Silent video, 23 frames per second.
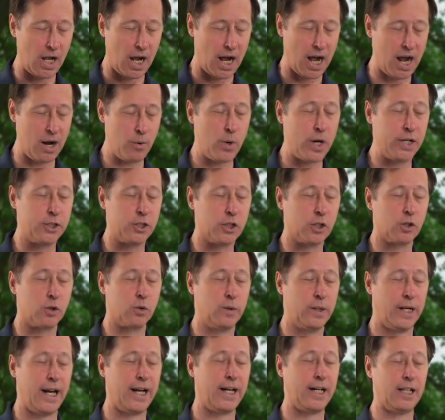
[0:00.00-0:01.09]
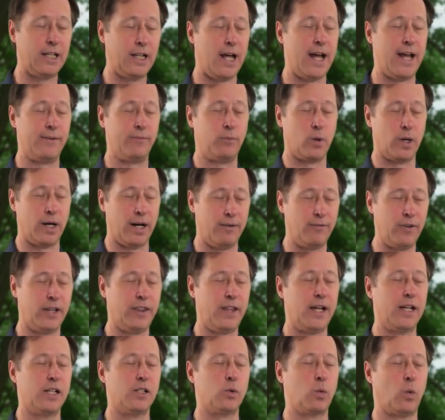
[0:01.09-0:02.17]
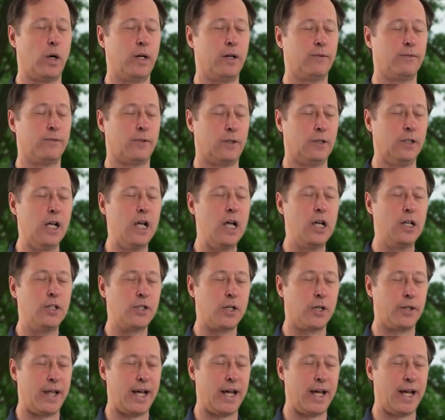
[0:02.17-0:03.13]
I want to create a life where everything is wonderful. So